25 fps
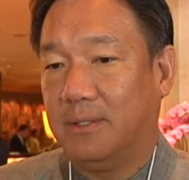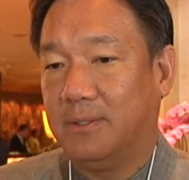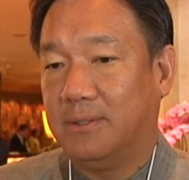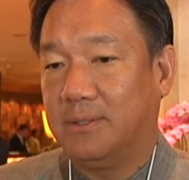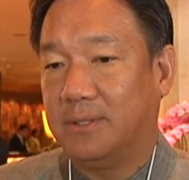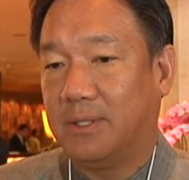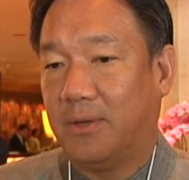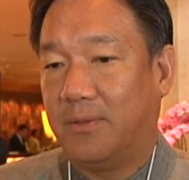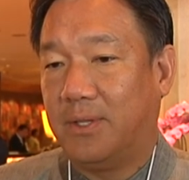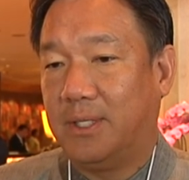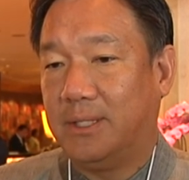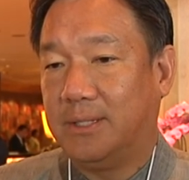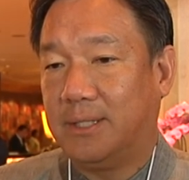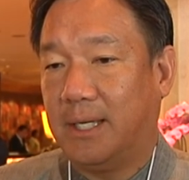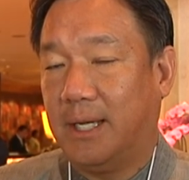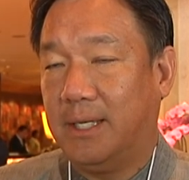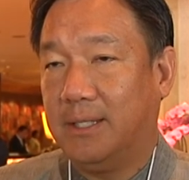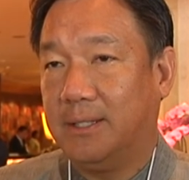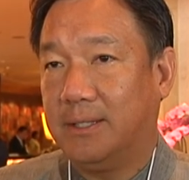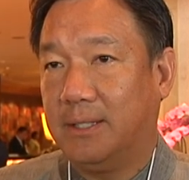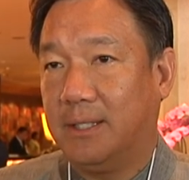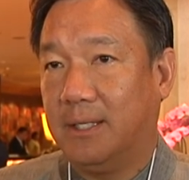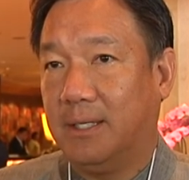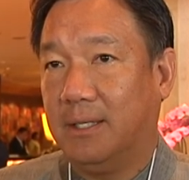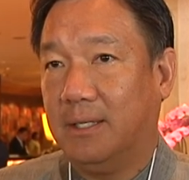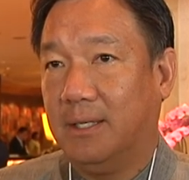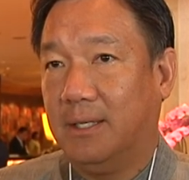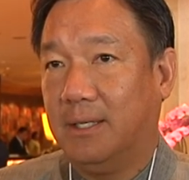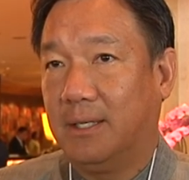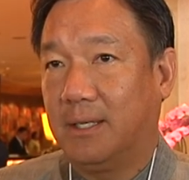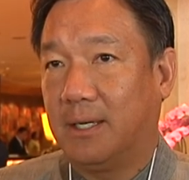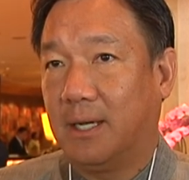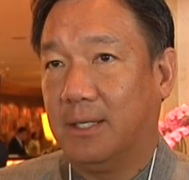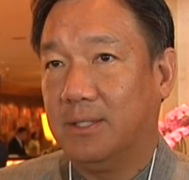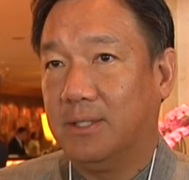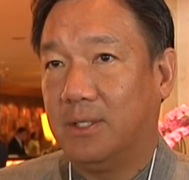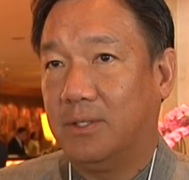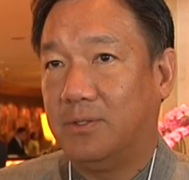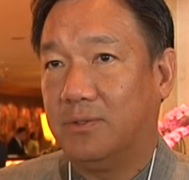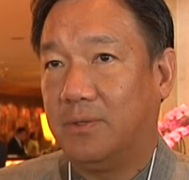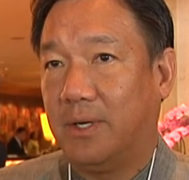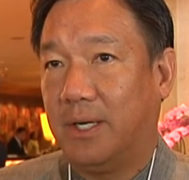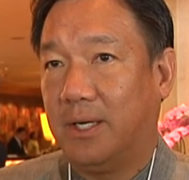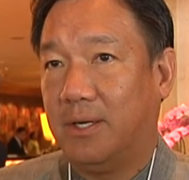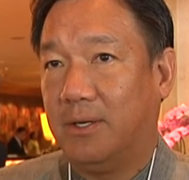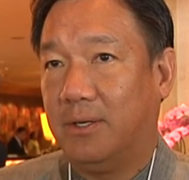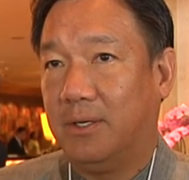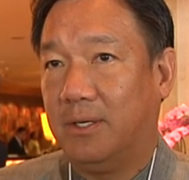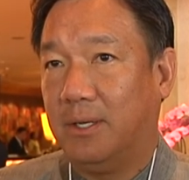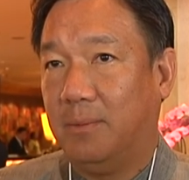Southeast Asia
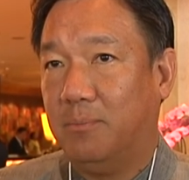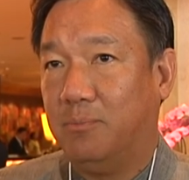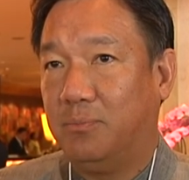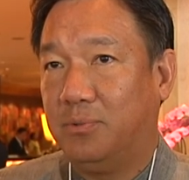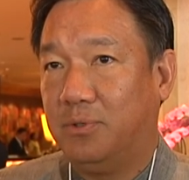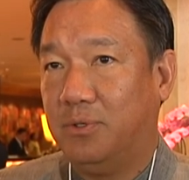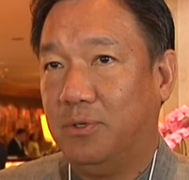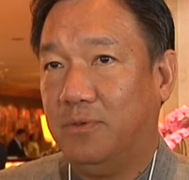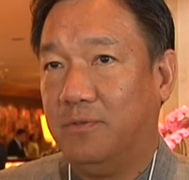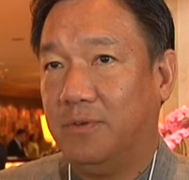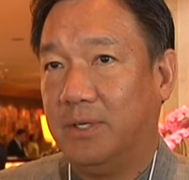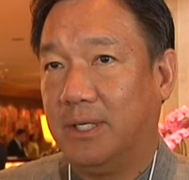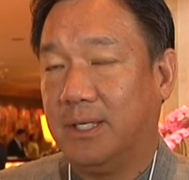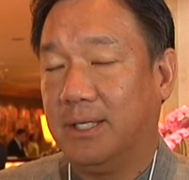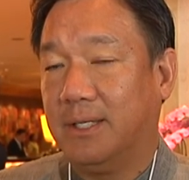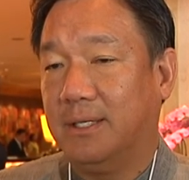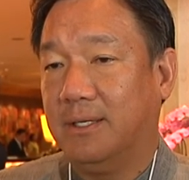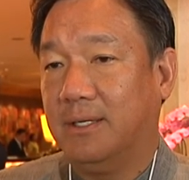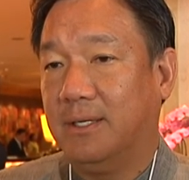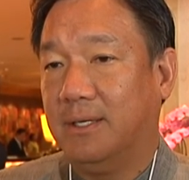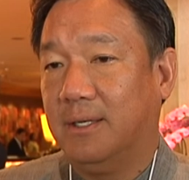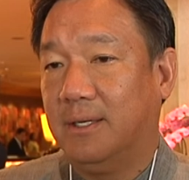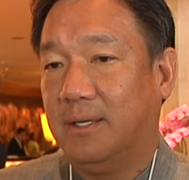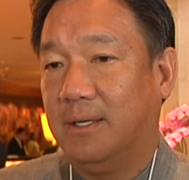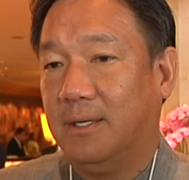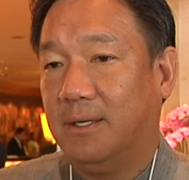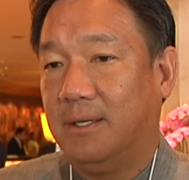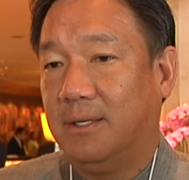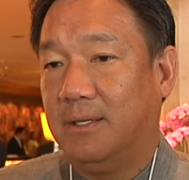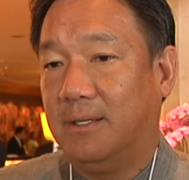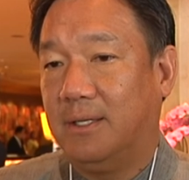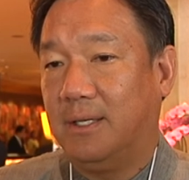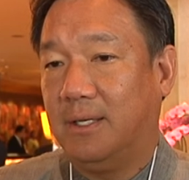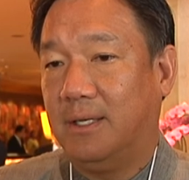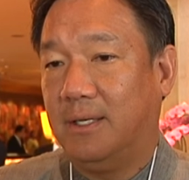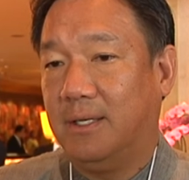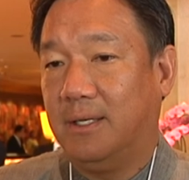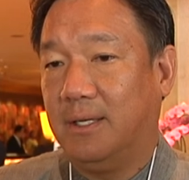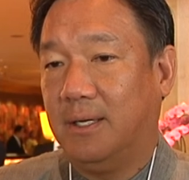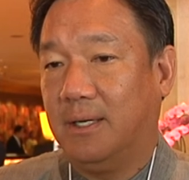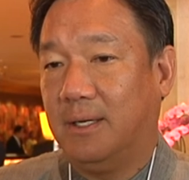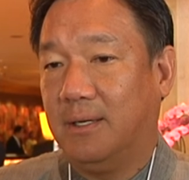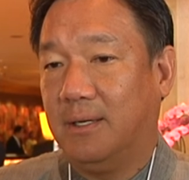concentrate on improving the